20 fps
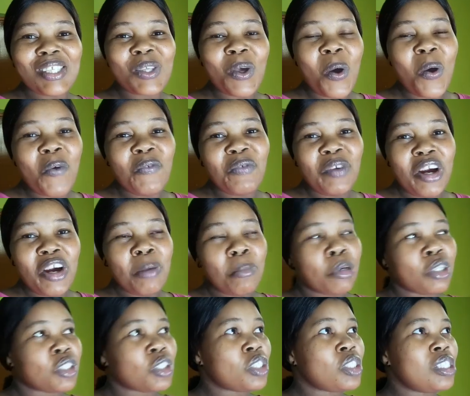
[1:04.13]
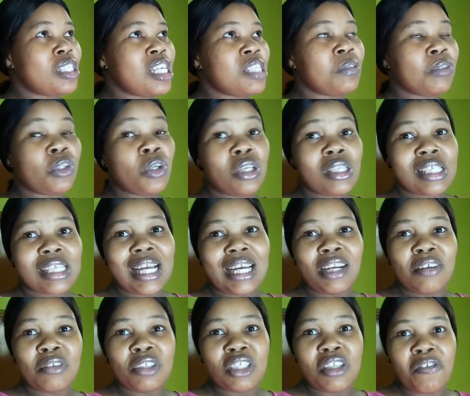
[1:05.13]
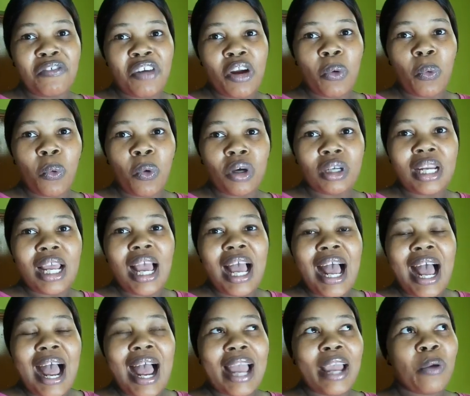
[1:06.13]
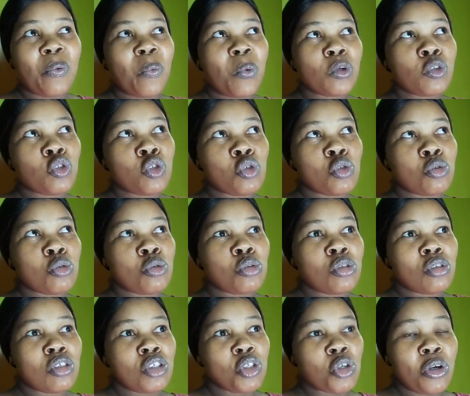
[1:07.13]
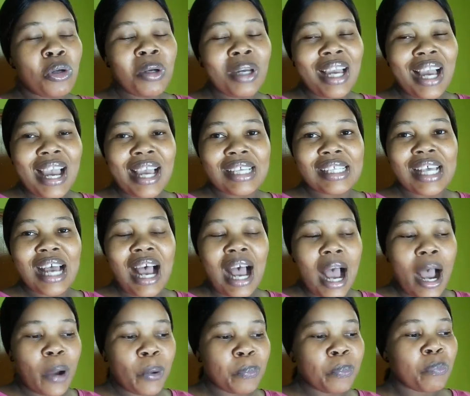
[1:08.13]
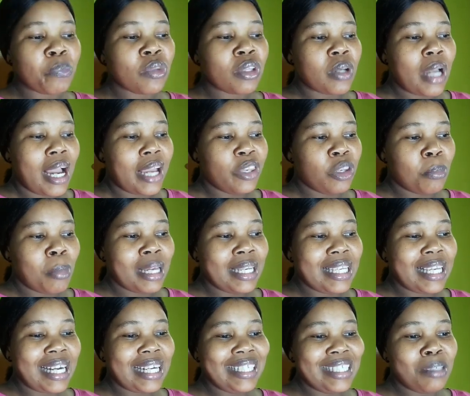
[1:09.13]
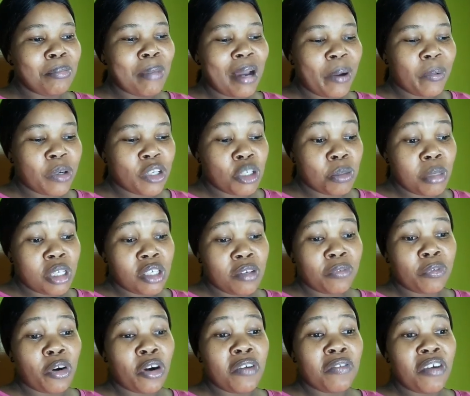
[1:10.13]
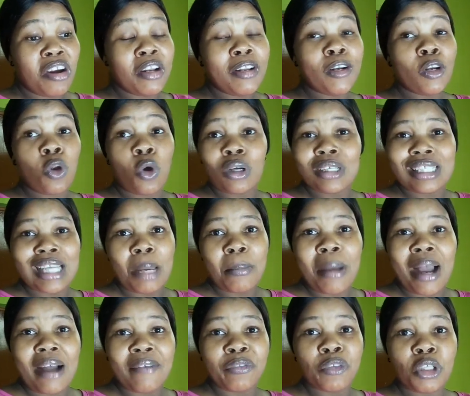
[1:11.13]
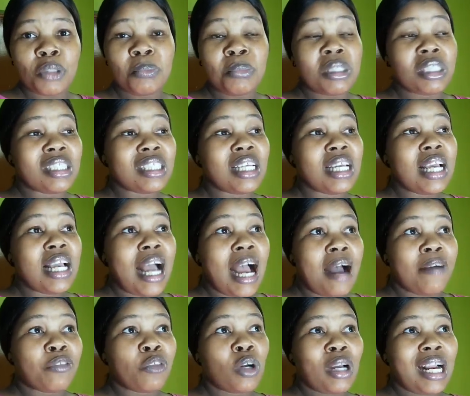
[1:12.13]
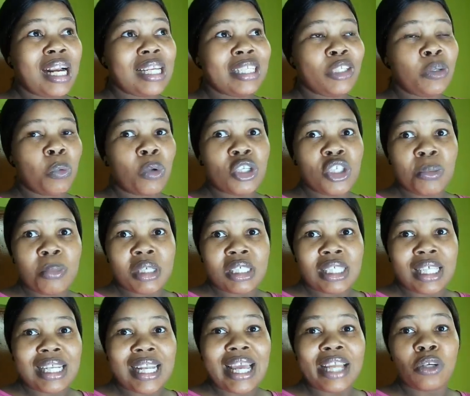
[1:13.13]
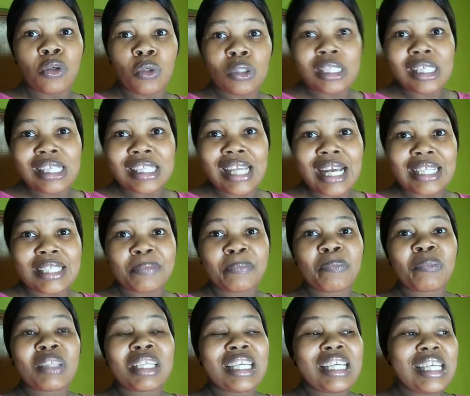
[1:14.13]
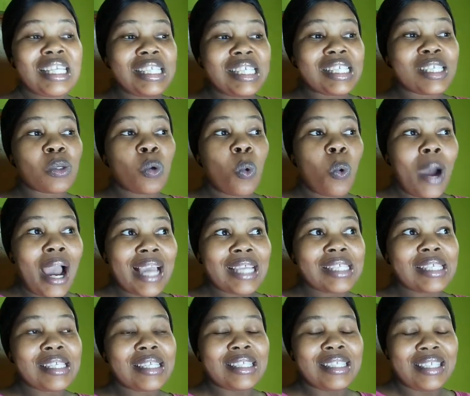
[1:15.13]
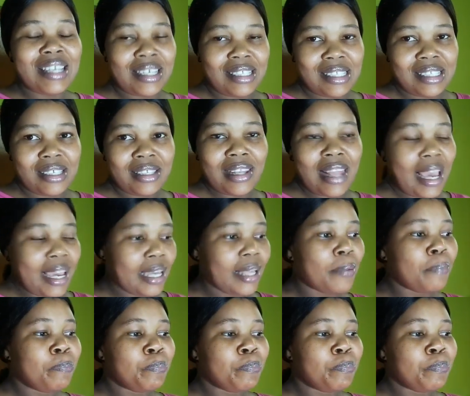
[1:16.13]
so very much. So today's video is kind of a different one. I want to show you guys how I normally clean my washing machine. For a very long time I've not cleaned the washing machine, and I noticed that it is quite dirty. Like